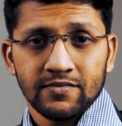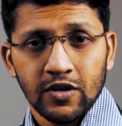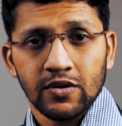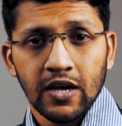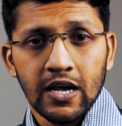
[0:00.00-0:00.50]

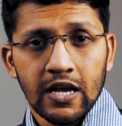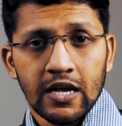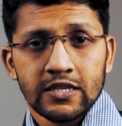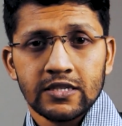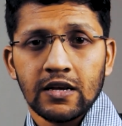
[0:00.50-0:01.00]
Okay,
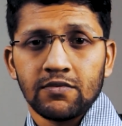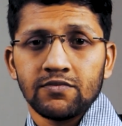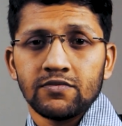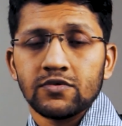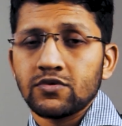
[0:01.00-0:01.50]

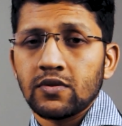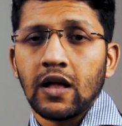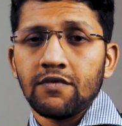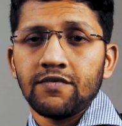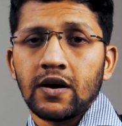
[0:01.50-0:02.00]
so
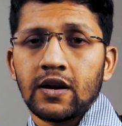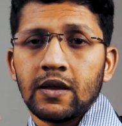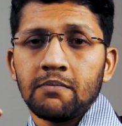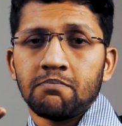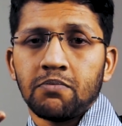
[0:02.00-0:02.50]
now we are
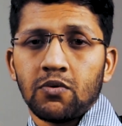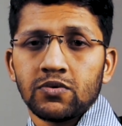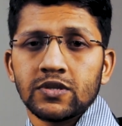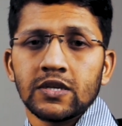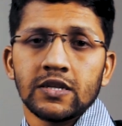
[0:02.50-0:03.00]

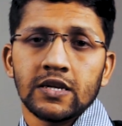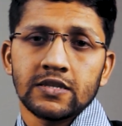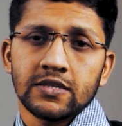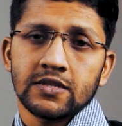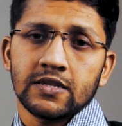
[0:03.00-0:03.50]
imposing
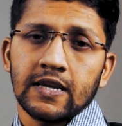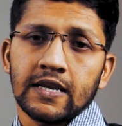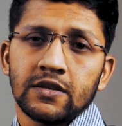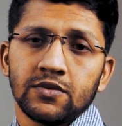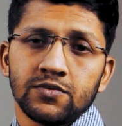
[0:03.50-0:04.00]
this
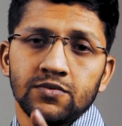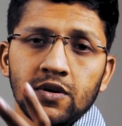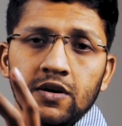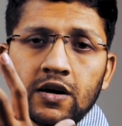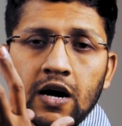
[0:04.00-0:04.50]
into
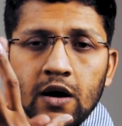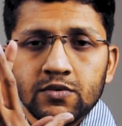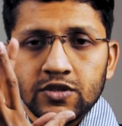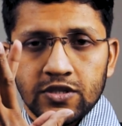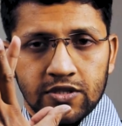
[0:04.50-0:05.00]
the
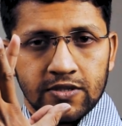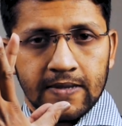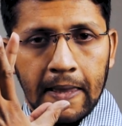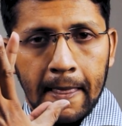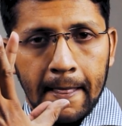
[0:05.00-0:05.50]
houses.